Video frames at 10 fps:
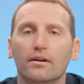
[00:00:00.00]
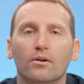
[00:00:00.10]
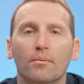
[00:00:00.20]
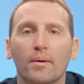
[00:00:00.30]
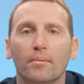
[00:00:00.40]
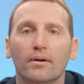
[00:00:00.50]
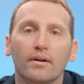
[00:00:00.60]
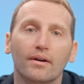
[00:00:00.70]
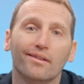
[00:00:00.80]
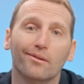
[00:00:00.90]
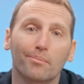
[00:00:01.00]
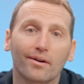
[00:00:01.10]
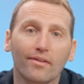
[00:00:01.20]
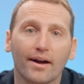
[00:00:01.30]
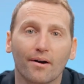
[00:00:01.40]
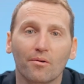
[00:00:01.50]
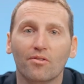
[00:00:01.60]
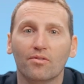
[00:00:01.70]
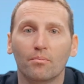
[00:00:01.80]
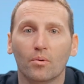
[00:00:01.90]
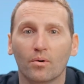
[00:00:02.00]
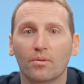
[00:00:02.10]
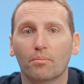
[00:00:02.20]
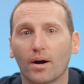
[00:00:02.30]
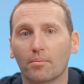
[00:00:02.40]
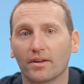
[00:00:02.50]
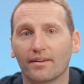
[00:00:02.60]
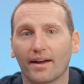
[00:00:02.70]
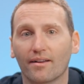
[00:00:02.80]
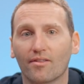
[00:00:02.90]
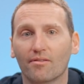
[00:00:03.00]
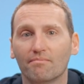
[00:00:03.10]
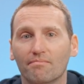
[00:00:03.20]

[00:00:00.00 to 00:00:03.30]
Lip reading: Remember, the bigger the house, the more the property tax.